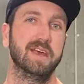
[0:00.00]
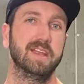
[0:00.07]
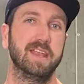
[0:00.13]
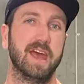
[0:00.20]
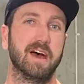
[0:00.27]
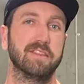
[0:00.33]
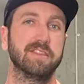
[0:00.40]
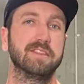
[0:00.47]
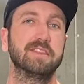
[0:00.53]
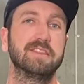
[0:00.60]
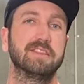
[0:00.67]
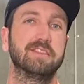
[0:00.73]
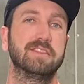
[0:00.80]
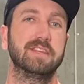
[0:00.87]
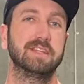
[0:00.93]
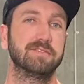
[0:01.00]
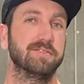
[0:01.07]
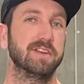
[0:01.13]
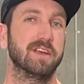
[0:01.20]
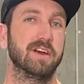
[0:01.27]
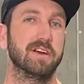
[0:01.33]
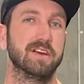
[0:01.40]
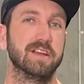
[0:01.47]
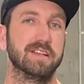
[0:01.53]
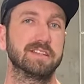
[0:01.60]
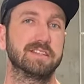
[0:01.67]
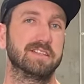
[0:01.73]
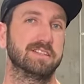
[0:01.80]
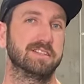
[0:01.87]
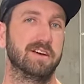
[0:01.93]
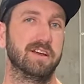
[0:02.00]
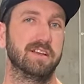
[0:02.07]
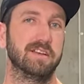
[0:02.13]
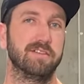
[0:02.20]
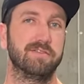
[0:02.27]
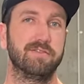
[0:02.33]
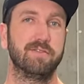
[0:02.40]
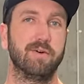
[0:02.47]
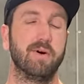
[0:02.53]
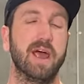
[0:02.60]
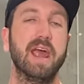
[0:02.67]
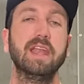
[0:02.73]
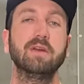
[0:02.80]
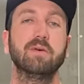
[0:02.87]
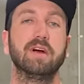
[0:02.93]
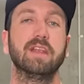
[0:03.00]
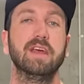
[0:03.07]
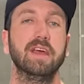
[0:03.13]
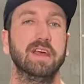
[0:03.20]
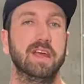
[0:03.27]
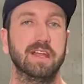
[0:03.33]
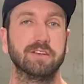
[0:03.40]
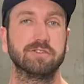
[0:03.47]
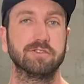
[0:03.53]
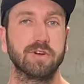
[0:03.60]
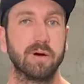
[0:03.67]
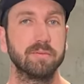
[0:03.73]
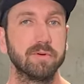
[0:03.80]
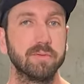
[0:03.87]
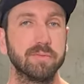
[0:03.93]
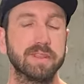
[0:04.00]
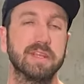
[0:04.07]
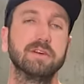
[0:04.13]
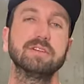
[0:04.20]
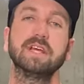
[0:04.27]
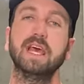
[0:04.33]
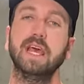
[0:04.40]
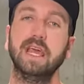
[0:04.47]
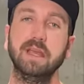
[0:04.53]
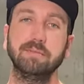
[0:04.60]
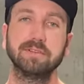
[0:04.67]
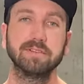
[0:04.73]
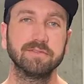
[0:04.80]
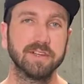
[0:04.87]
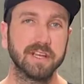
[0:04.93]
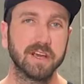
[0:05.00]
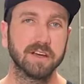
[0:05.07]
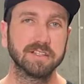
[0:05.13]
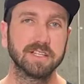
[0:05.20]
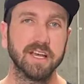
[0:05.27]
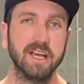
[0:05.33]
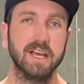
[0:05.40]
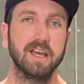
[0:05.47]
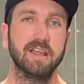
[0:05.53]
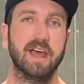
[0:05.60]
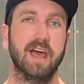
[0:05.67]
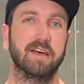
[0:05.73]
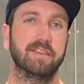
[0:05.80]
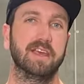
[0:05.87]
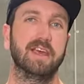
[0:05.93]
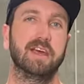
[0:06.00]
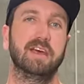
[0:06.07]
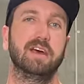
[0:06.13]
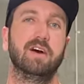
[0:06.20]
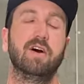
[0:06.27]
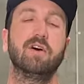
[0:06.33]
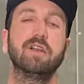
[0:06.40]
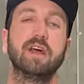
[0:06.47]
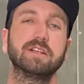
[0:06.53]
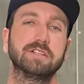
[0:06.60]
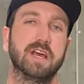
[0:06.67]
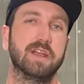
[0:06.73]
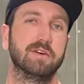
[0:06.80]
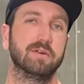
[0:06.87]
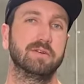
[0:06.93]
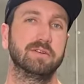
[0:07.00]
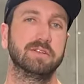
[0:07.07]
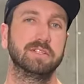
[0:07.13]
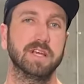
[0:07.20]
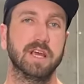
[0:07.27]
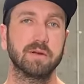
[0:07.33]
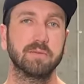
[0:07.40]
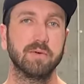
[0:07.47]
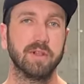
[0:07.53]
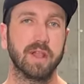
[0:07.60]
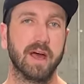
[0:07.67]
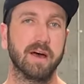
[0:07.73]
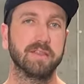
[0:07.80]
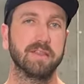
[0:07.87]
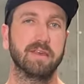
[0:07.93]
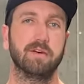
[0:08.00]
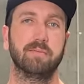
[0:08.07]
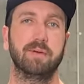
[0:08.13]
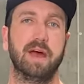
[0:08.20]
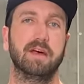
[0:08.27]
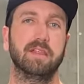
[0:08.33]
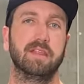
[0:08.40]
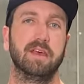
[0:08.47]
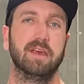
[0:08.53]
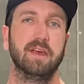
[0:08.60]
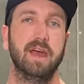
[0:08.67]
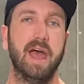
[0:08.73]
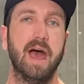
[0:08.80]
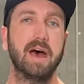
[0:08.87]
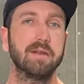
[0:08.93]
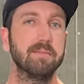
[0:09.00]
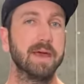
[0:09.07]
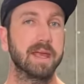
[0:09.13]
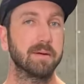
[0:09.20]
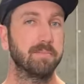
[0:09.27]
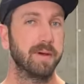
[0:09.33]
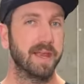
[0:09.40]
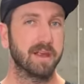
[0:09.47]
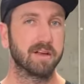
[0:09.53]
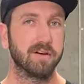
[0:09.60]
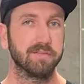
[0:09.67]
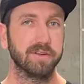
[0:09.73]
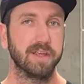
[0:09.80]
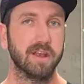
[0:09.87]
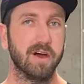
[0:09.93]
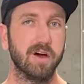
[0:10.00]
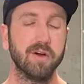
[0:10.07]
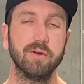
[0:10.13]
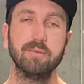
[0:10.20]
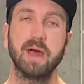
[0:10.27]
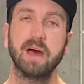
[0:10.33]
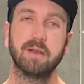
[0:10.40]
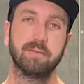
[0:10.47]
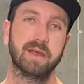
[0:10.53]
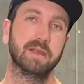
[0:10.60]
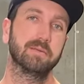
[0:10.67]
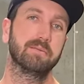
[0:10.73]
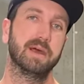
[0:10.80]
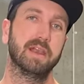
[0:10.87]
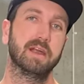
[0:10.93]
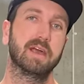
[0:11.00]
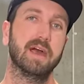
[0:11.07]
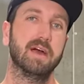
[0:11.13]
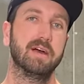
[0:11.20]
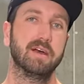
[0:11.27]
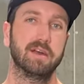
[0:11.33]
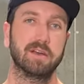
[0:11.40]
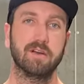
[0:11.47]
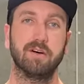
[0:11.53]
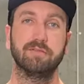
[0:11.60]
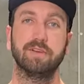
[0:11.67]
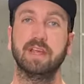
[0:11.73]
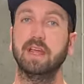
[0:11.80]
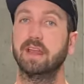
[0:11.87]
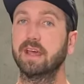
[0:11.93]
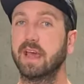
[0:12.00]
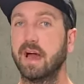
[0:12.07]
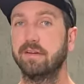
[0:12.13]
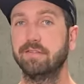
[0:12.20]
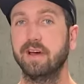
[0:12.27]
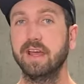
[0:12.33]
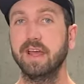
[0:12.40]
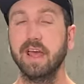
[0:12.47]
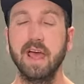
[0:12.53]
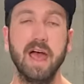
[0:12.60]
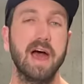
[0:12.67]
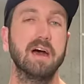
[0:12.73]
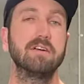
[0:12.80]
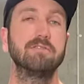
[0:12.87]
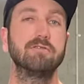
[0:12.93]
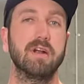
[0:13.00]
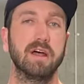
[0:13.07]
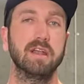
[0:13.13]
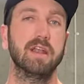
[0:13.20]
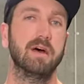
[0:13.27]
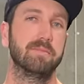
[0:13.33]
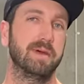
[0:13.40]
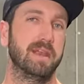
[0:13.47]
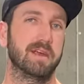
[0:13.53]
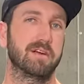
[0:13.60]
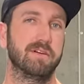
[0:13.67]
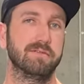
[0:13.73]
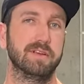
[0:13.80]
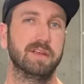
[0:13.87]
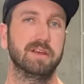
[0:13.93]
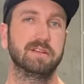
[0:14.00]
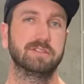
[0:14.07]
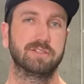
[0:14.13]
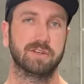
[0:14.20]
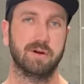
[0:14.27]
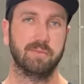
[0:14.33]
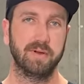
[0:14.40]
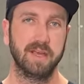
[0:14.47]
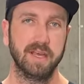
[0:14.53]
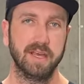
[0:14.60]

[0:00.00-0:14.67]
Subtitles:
Now, this video is designed for anyone in trouble, but there is heaps of videos out there on our channel. Check them all out. They're about how to make a better coffee at home, how to make better coffee in a cafe, how to run a better coffee shop.